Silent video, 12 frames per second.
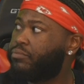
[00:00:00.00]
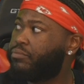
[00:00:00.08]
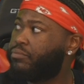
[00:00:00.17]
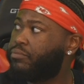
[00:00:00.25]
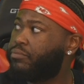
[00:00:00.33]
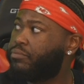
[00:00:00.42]

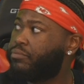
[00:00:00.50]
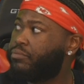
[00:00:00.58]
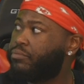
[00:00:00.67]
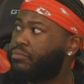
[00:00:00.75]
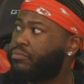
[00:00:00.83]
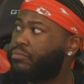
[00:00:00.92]

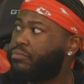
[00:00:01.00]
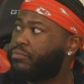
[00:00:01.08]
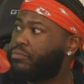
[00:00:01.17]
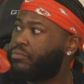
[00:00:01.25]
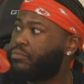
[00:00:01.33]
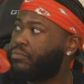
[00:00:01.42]

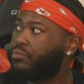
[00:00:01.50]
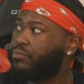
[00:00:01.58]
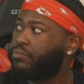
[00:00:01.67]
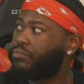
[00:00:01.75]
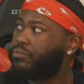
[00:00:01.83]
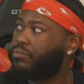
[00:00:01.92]

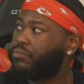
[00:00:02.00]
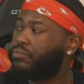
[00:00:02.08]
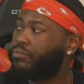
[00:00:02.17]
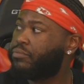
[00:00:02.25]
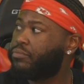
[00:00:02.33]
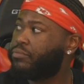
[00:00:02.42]

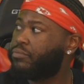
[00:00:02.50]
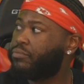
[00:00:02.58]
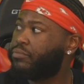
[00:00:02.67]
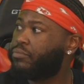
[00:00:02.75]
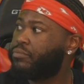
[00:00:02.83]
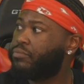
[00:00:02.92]

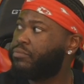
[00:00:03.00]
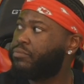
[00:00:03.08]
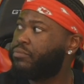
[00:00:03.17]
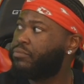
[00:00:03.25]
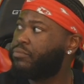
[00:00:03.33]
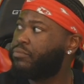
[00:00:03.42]

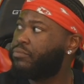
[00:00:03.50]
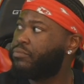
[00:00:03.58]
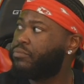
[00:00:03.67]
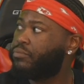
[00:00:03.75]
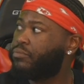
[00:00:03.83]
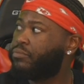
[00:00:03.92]

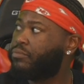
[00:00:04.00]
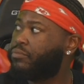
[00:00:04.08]
(silent)